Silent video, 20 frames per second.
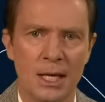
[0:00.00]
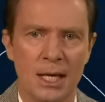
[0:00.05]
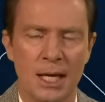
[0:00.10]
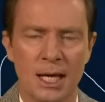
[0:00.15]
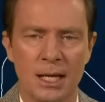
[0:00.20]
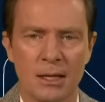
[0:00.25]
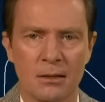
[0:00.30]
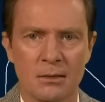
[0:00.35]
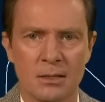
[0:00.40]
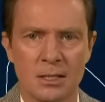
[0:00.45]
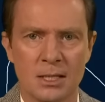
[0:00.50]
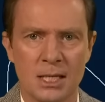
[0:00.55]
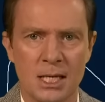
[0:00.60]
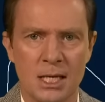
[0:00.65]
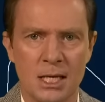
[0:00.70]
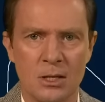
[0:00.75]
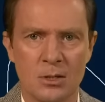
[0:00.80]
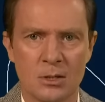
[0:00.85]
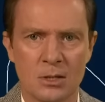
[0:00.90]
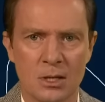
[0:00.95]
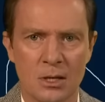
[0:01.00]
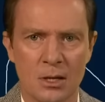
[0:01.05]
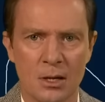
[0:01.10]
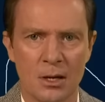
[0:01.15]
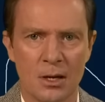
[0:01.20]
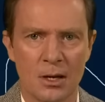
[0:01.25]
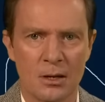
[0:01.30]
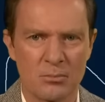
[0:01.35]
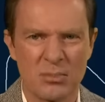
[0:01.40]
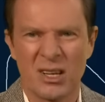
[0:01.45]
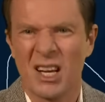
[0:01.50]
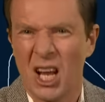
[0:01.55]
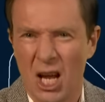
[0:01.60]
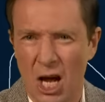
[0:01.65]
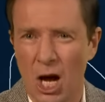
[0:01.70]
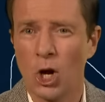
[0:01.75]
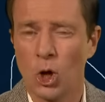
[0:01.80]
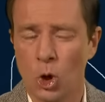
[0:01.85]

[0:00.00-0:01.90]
it'll continue to bring a, a